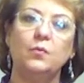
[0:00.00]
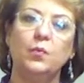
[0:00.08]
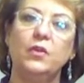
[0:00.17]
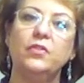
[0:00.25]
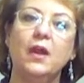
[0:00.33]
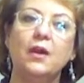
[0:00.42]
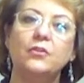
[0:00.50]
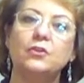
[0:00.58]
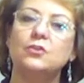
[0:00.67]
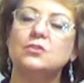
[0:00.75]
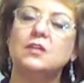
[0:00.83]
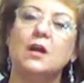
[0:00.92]
with
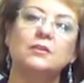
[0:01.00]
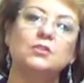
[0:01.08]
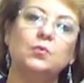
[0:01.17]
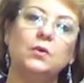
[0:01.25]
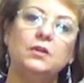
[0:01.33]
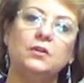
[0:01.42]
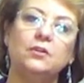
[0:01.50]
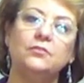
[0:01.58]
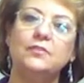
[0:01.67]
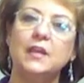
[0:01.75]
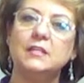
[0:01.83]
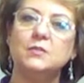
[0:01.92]
others on Twitter,
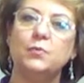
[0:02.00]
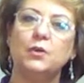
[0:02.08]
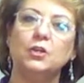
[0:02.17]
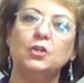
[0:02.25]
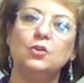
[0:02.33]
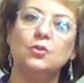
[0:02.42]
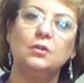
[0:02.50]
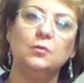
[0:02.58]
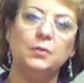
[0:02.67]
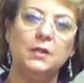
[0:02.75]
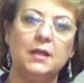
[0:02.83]
Facebook, Google+.